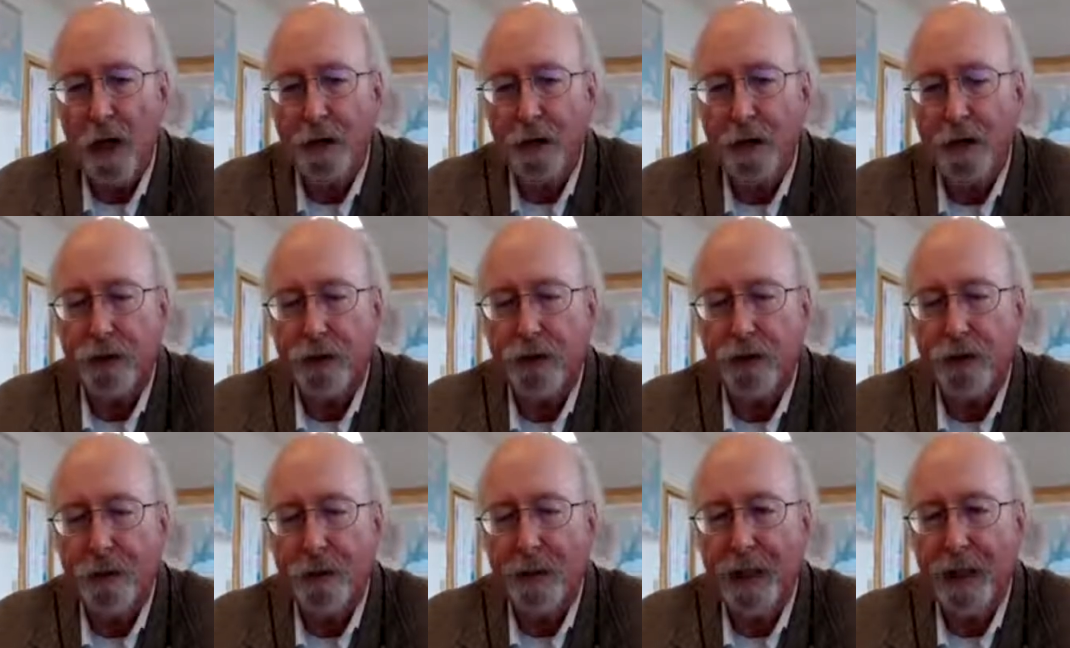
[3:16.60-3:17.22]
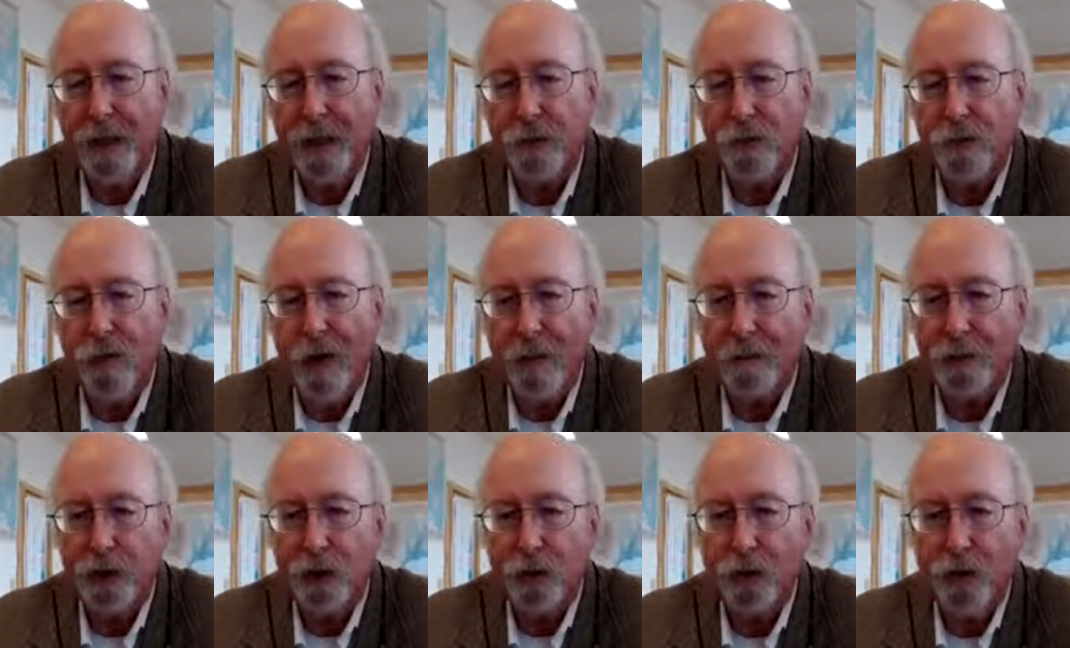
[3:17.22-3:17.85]
distributed
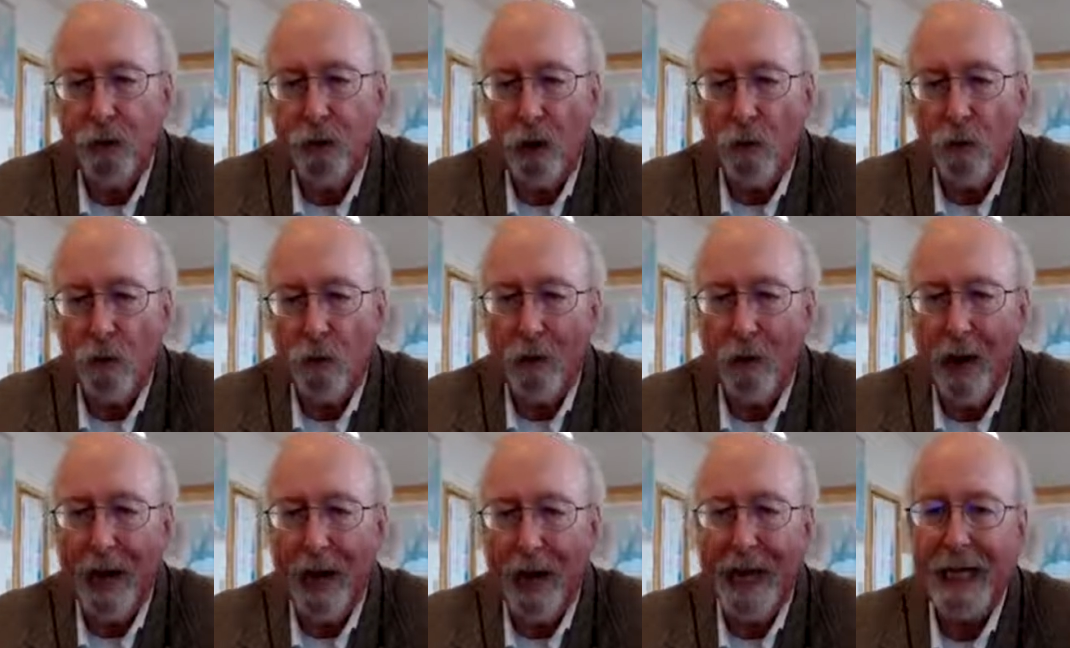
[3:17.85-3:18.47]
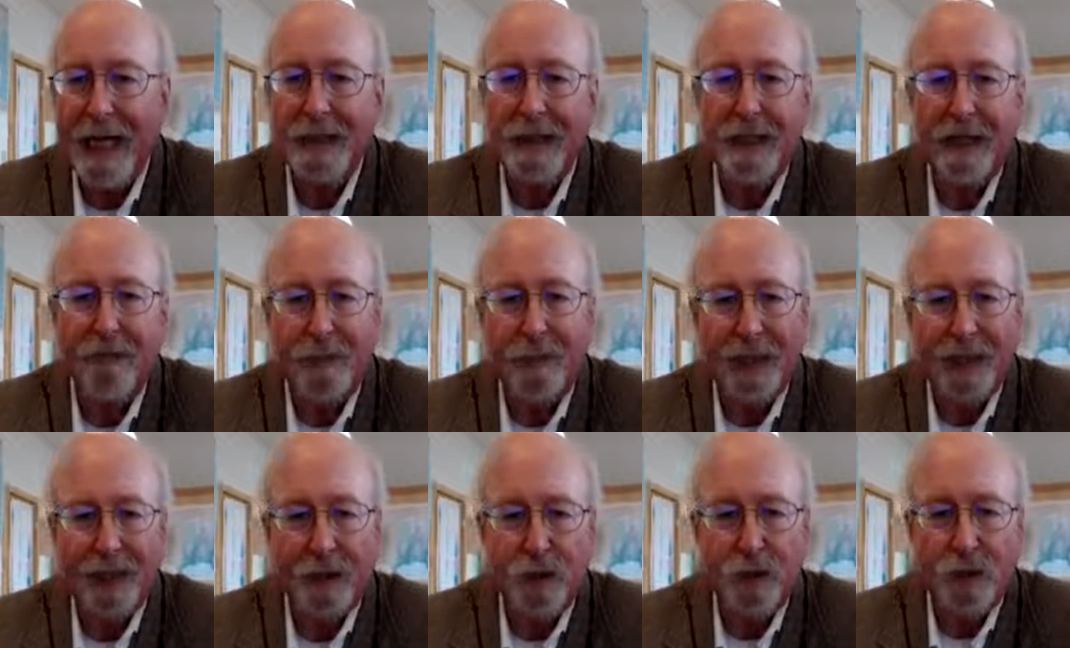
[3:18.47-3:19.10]
rupture arrays that
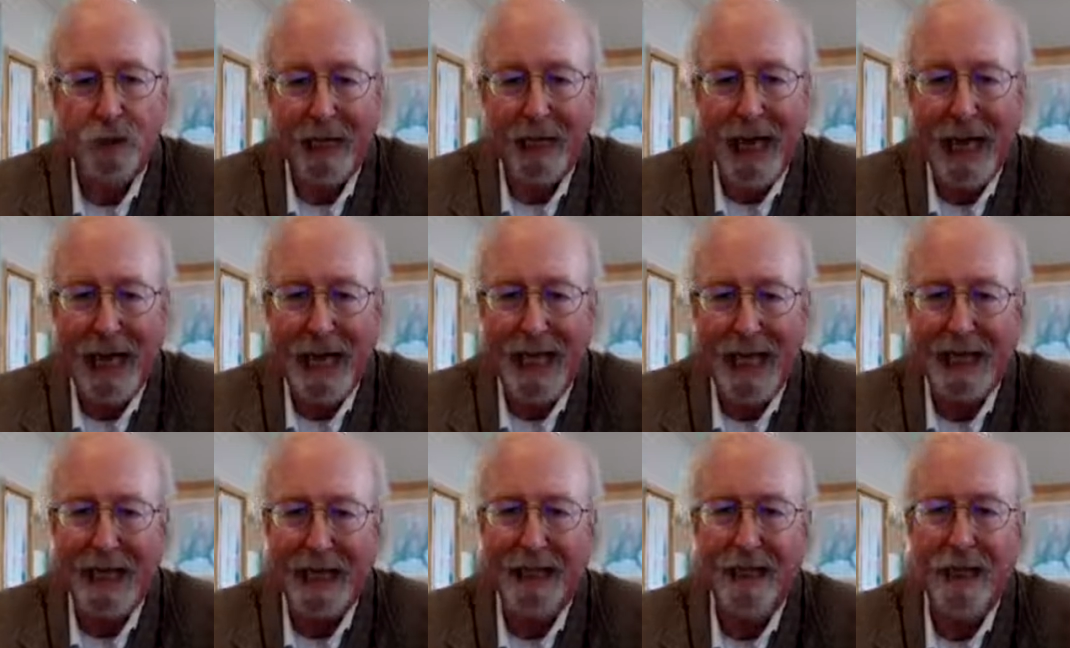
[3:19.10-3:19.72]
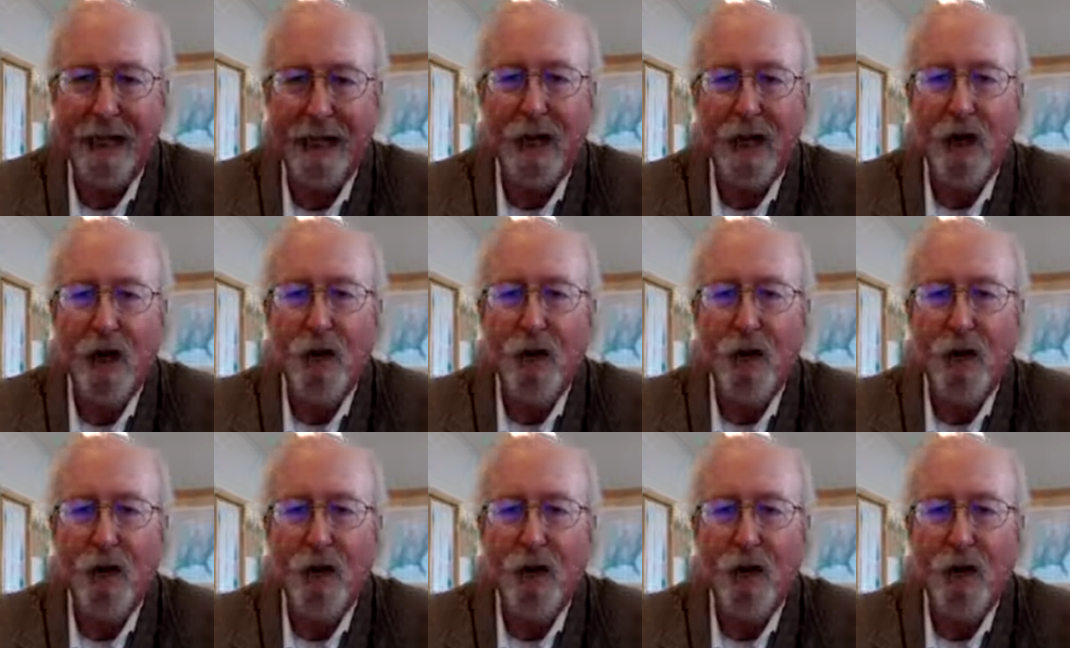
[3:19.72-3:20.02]
have been created,